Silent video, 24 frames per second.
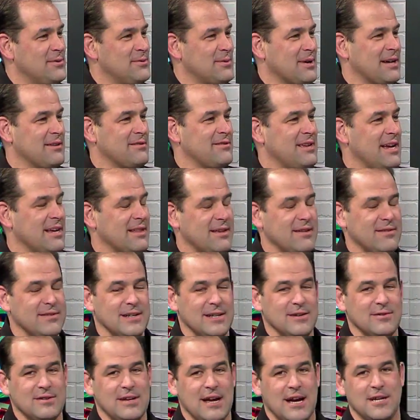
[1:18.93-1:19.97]
So I got to take the
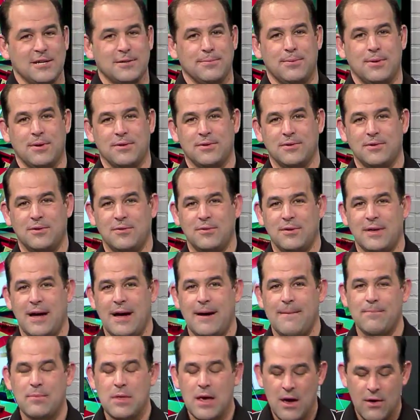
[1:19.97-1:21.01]
entire dashboard to do
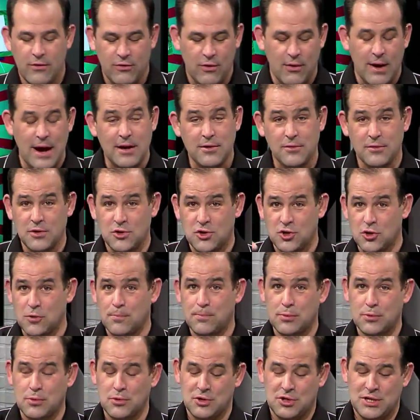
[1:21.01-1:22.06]
that. So enter the
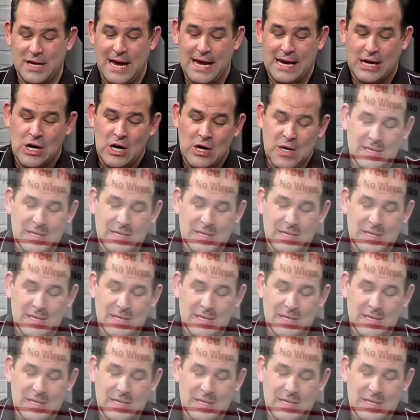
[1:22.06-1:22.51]
Jupiter Jack,